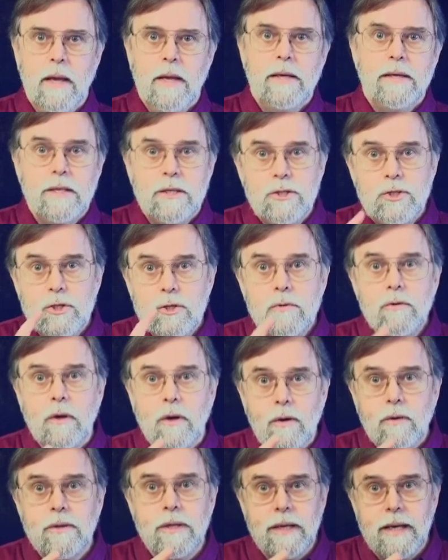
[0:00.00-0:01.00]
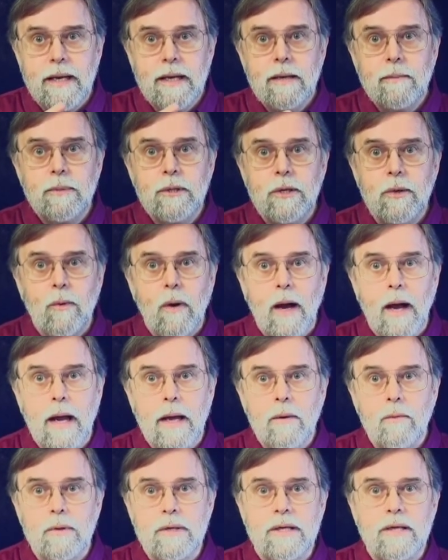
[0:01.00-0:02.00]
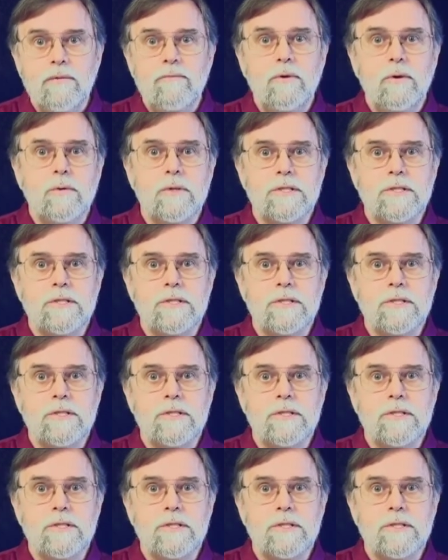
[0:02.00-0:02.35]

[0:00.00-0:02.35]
Did you know that AWI will give you